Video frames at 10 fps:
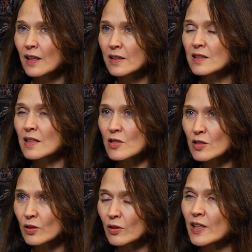the
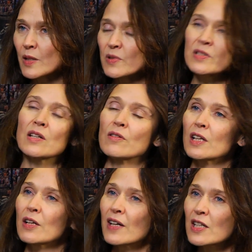digital and the
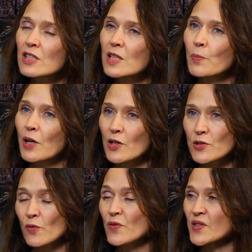material are actually
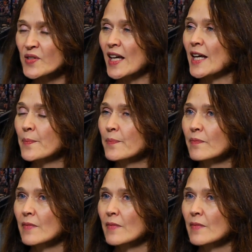part of the same